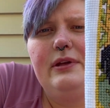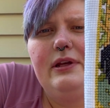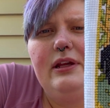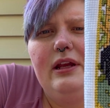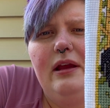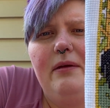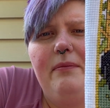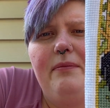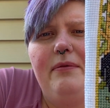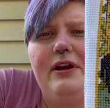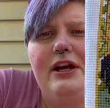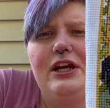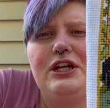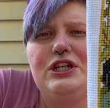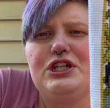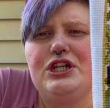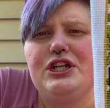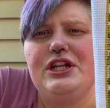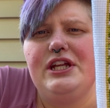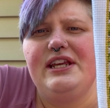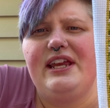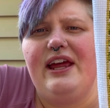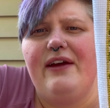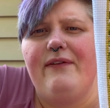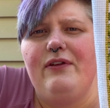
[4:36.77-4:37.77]
I'm pretty sure
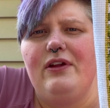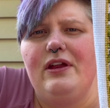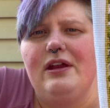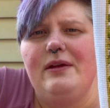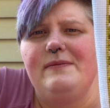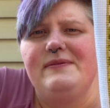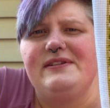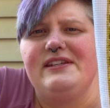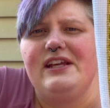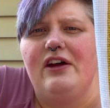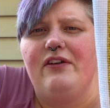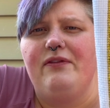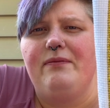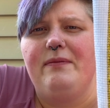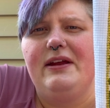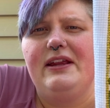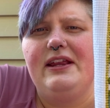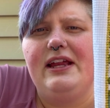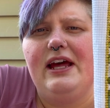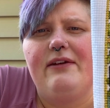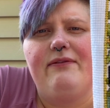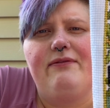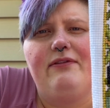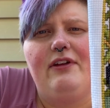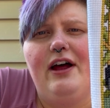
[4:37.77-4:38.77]
the devil himself made
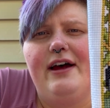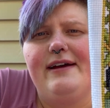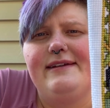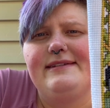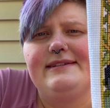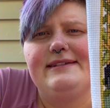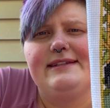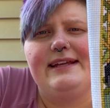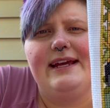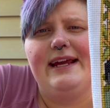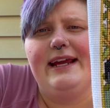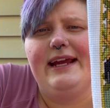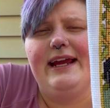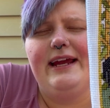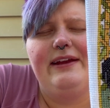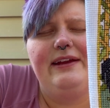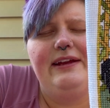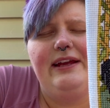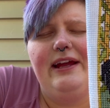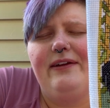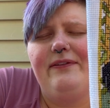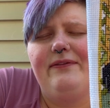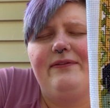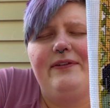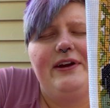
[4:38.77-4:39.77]
that floss. Like,
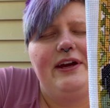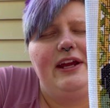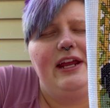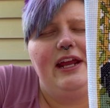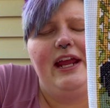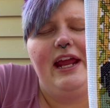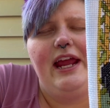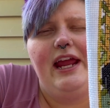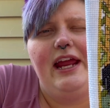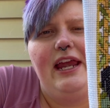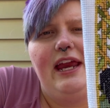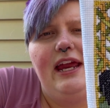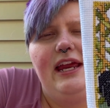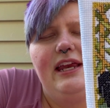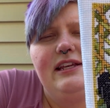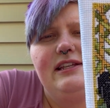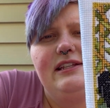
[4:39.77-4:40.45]
I fucking hate it.